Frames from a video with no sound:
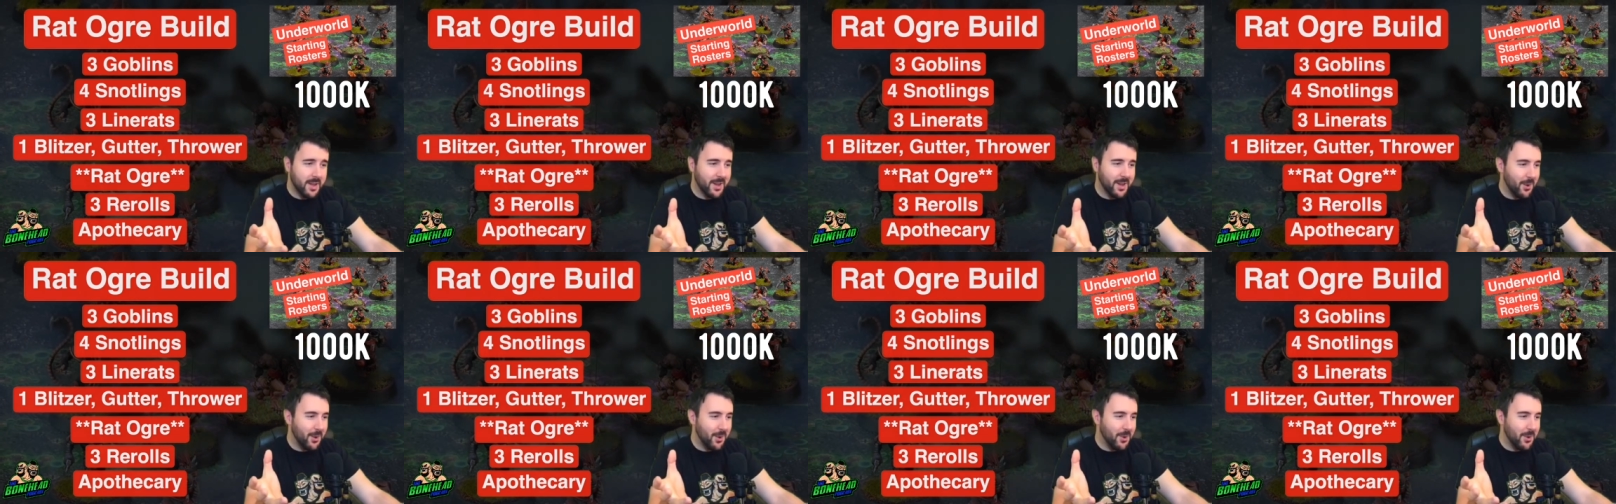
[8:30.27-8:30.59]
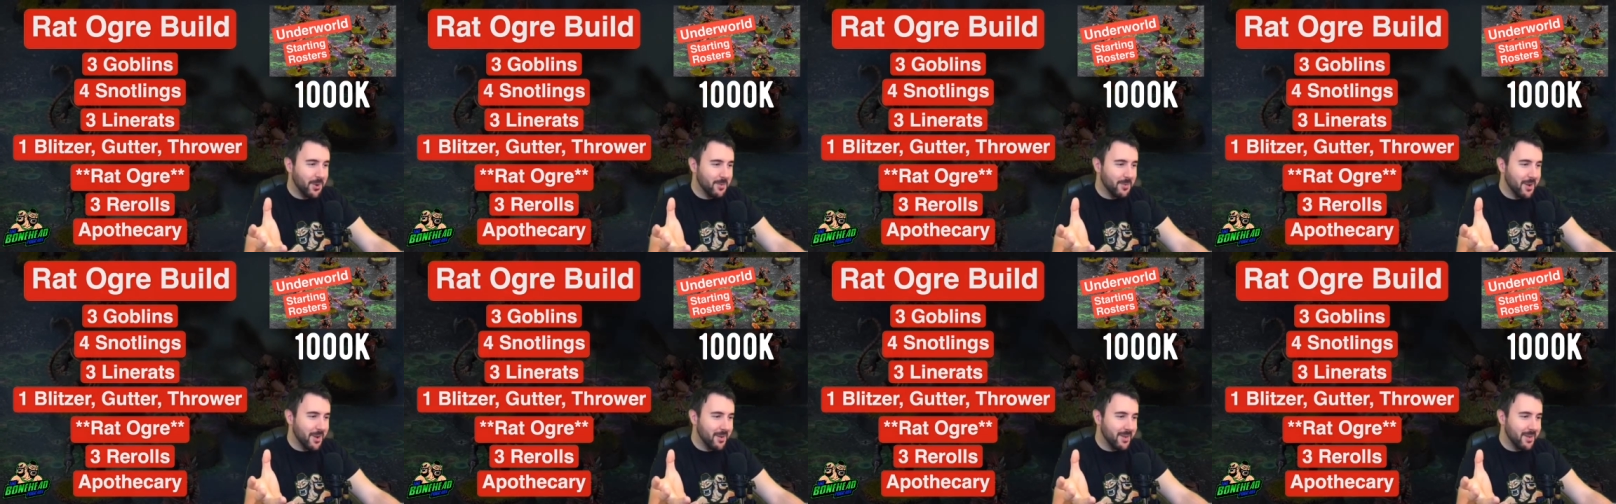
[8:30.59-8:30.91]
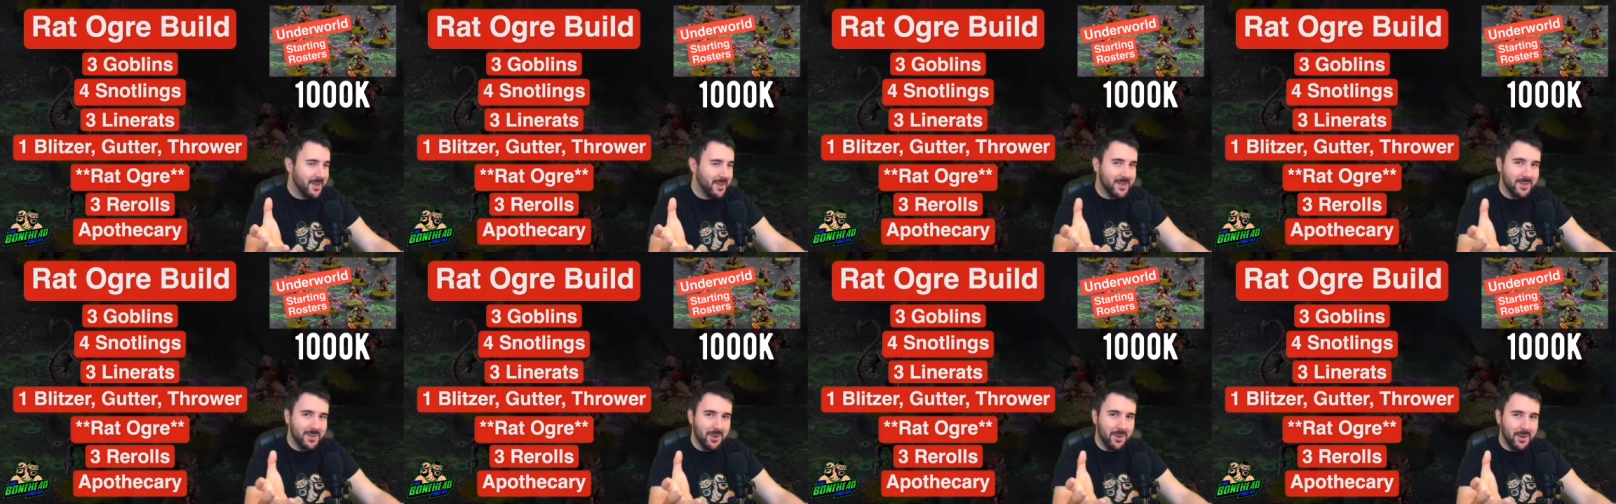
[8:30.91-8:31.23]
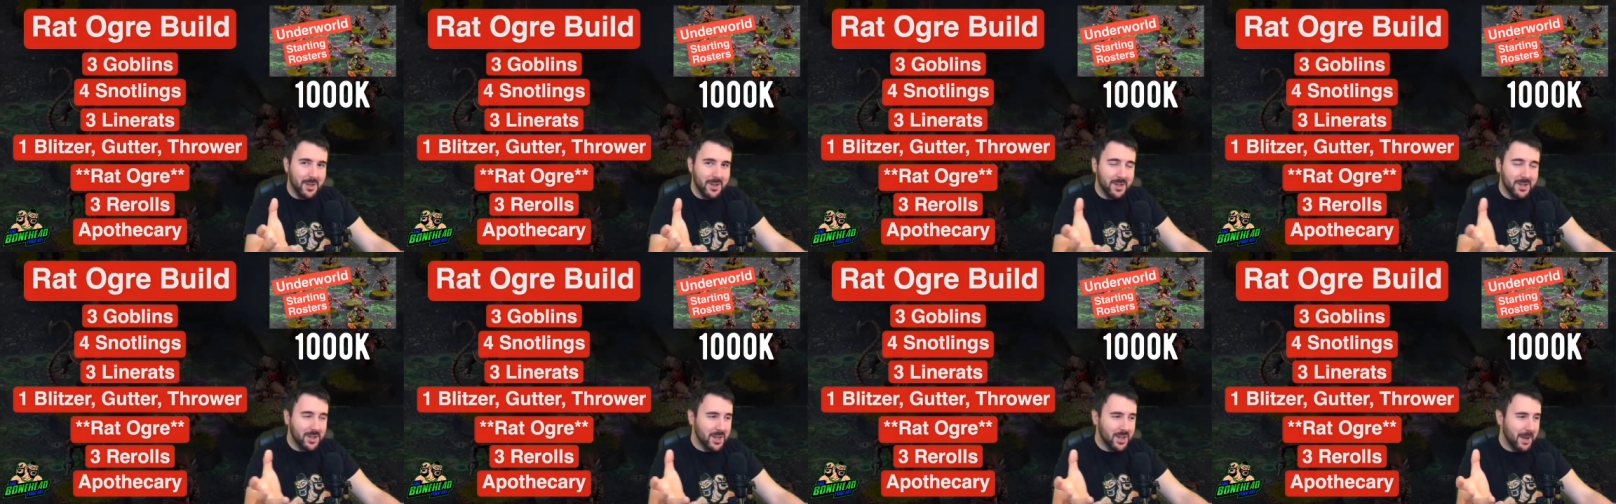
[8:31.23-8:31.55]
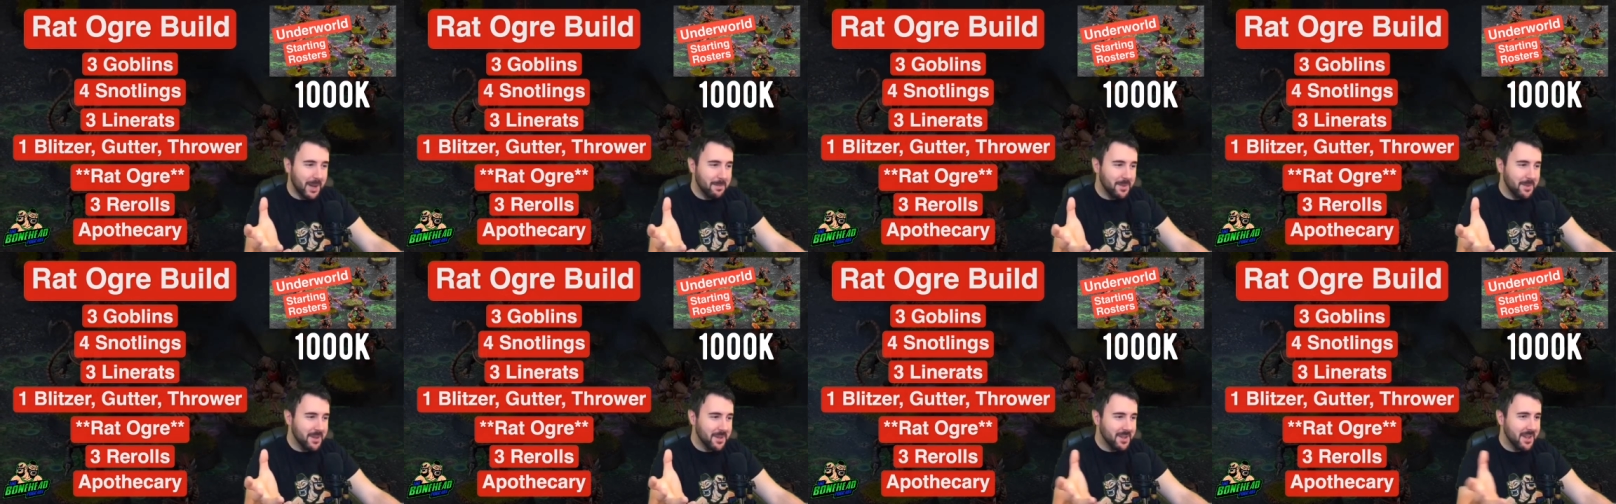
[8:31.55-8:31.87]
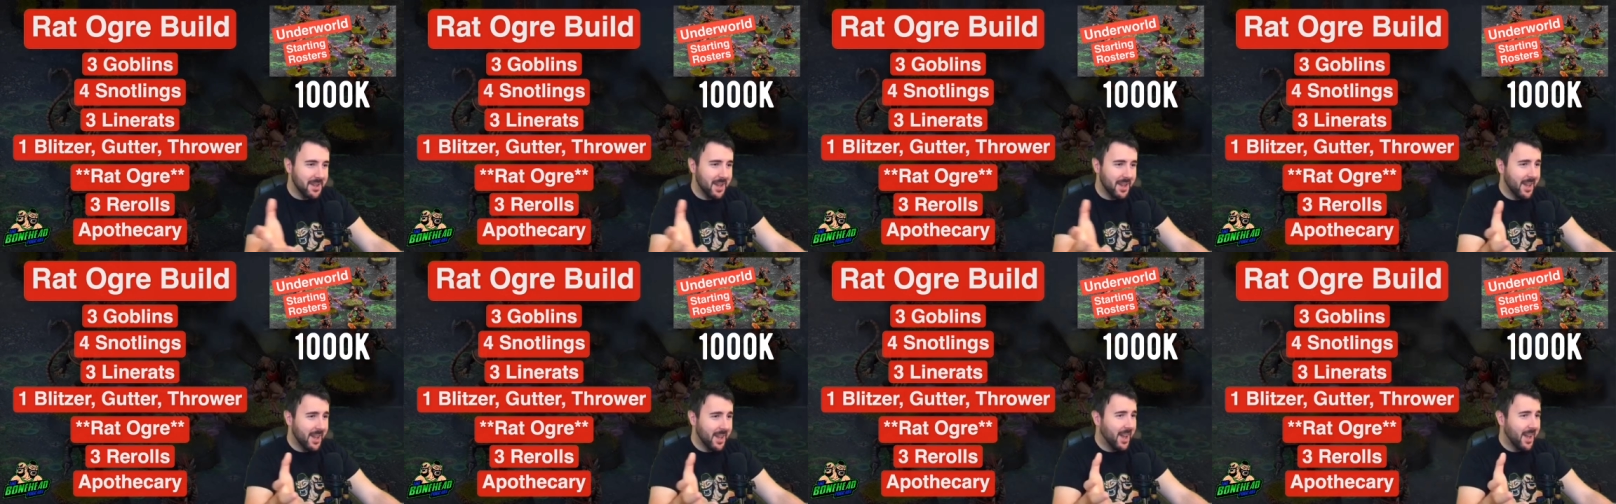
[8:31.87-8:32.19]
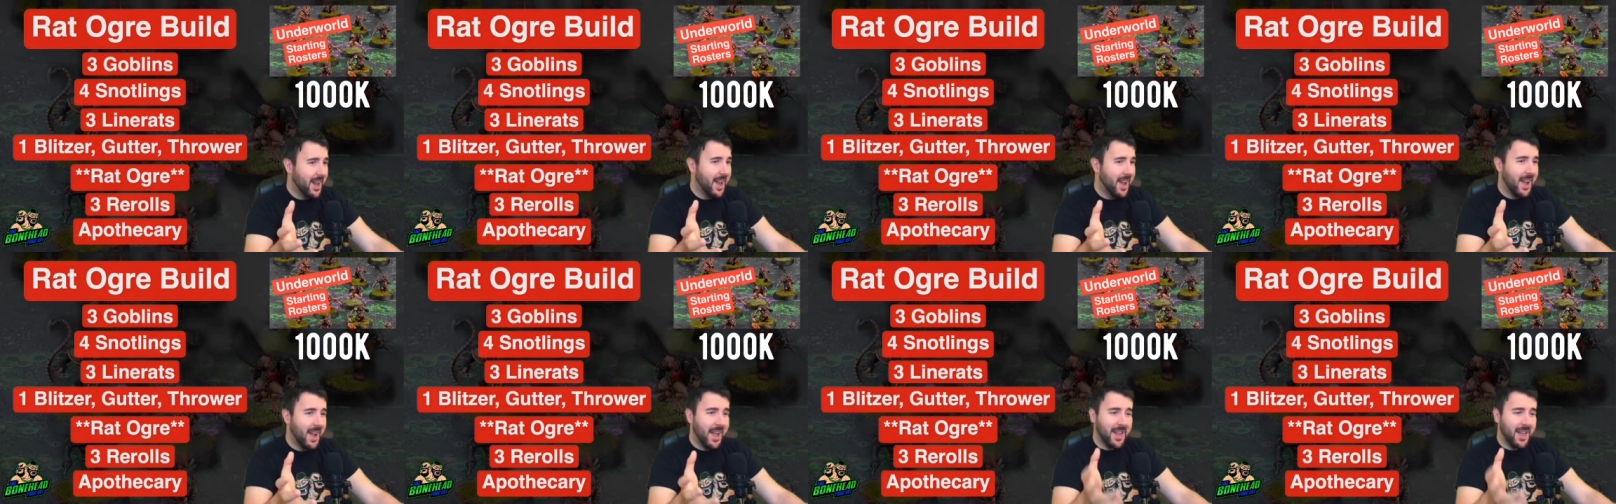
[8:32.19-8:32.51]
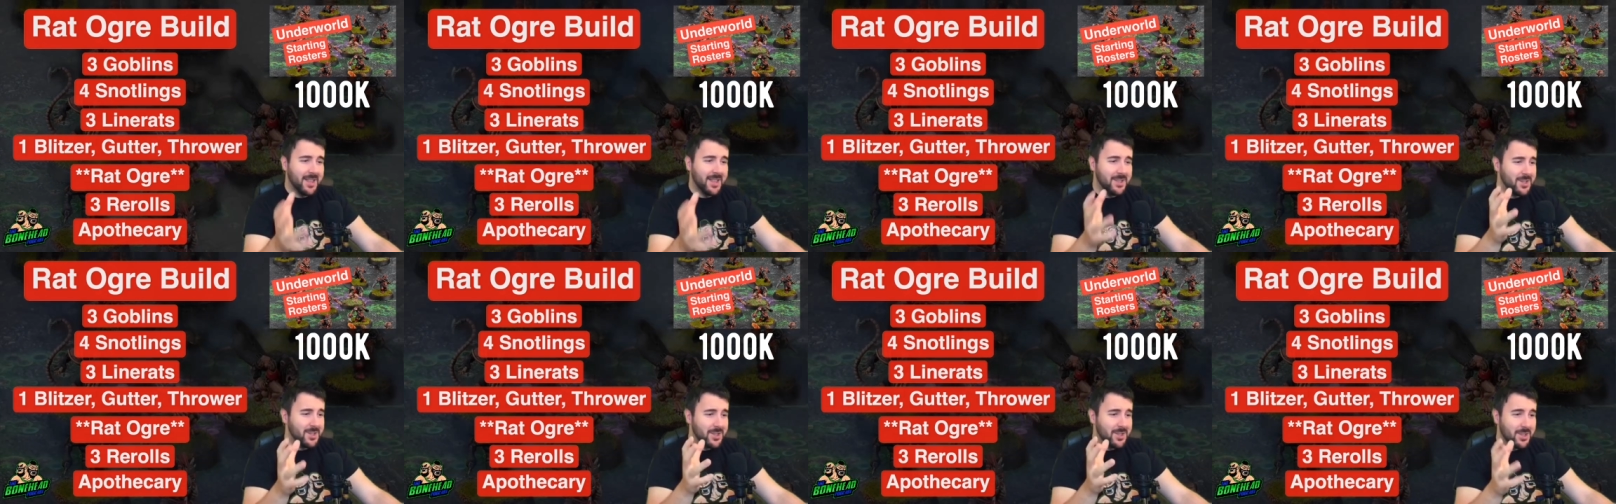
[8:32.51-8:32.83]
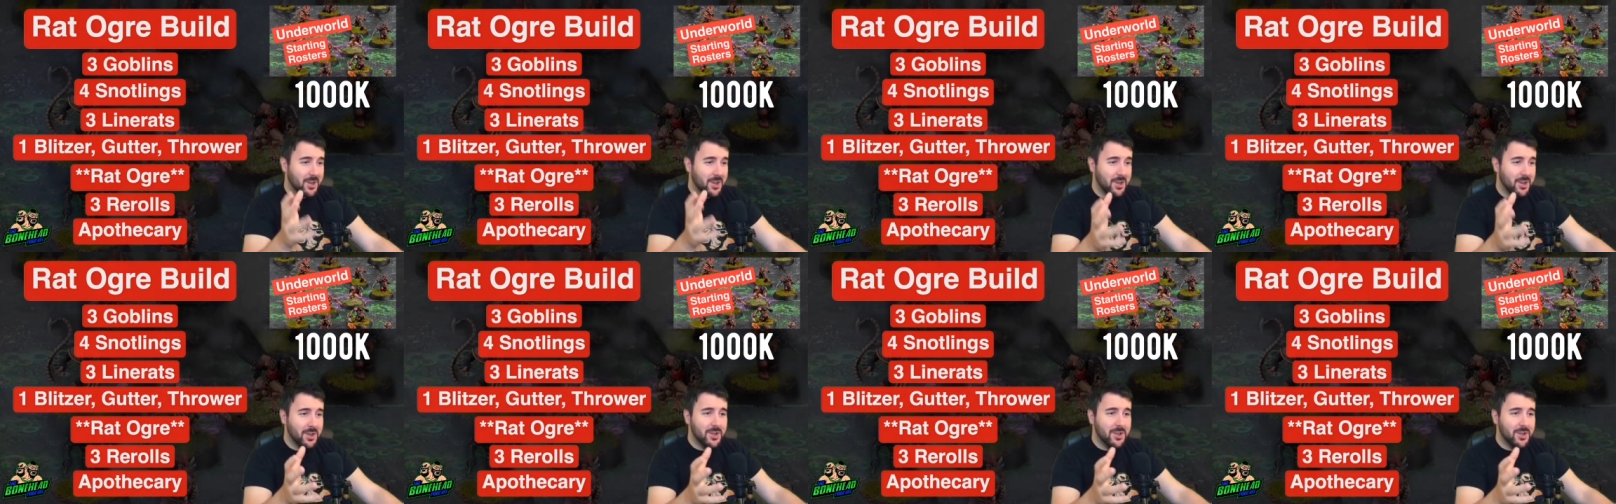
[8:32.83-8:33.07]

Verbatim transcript: an honorary snotling champion, you